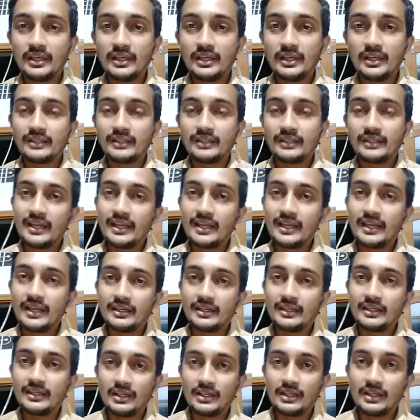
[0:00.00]
then
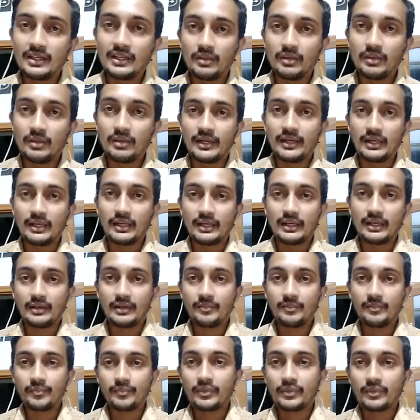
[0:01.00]
result will be declared.
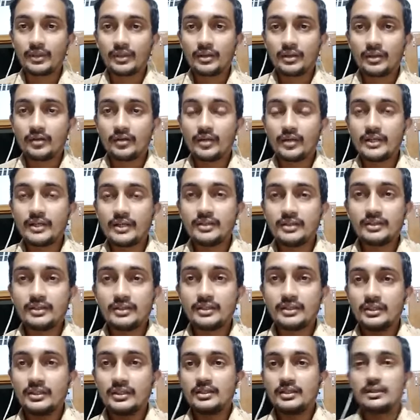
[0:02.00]
Right?
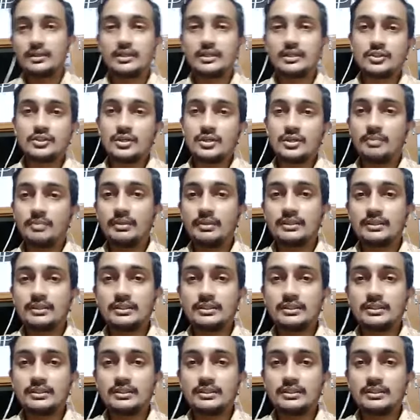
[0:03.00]
Ranjana, please.